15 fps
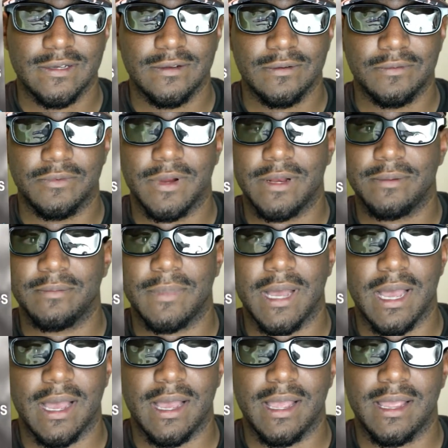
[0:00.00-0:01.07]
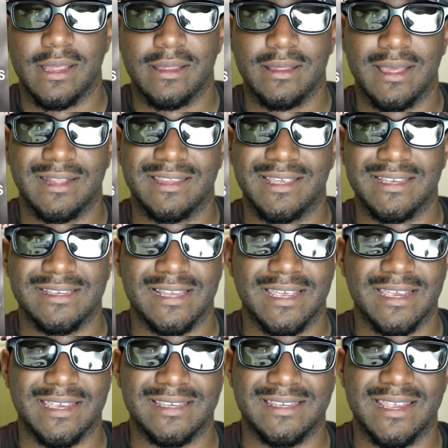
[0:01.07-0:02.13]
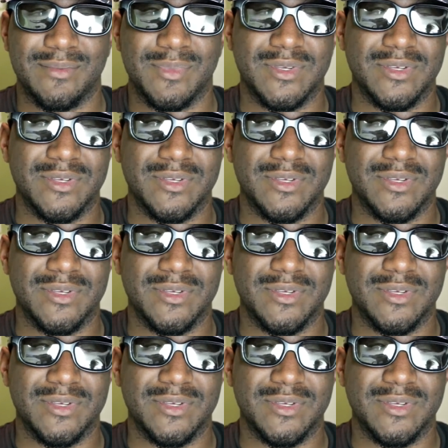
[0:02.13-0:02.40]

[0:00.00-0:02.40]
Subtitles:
written by, I think it's like, his name is